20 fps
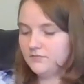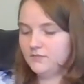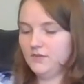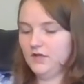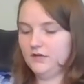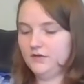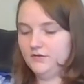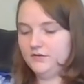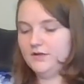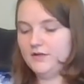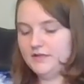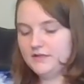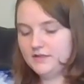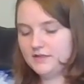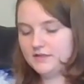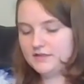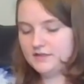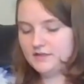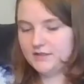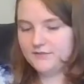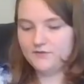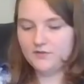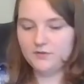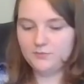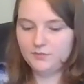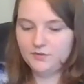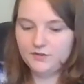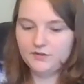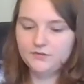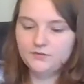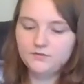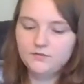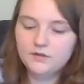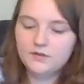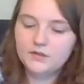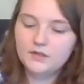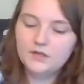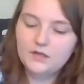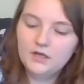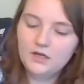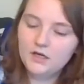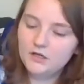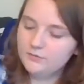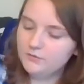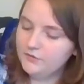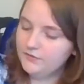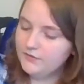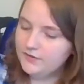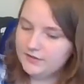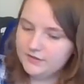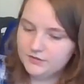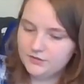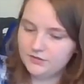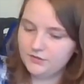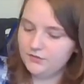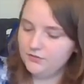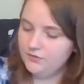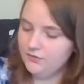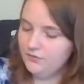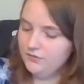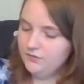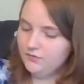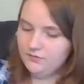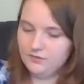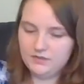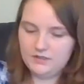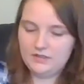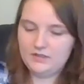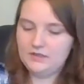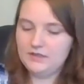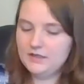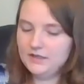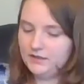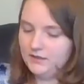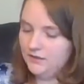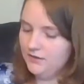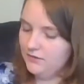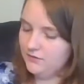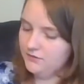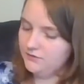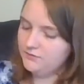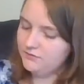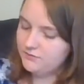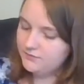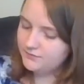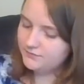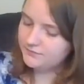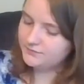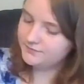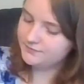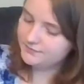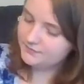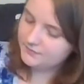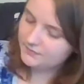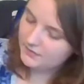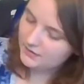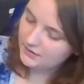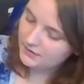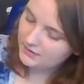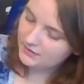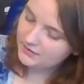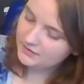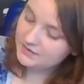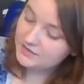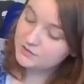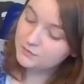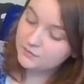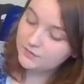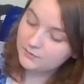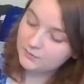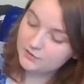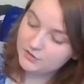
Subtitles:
Alright, that's enough of the blue. I'll move on to the yellow. And this one I'm going to